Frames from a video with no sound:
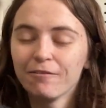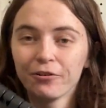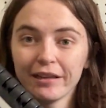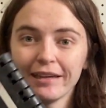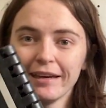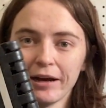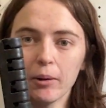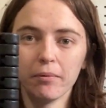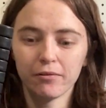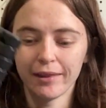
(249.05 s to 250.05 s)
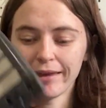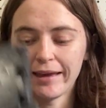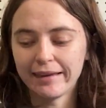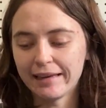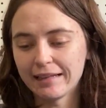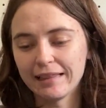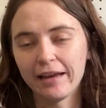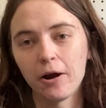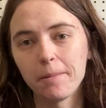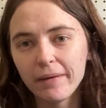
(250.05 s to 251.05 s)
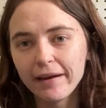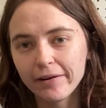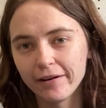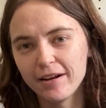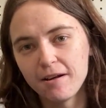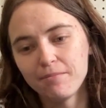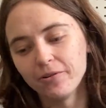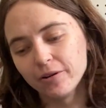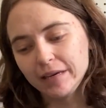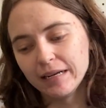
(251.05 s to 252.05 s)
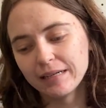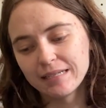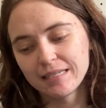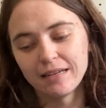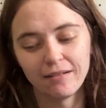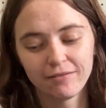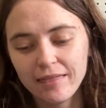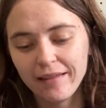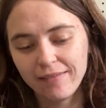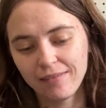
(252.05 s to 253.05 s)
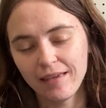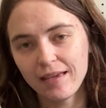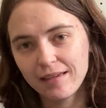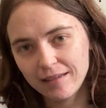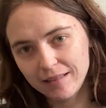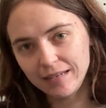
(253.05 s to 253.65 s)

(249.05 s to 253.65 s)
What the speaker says: really helps with hanging like our banner up or getting to stuff that's like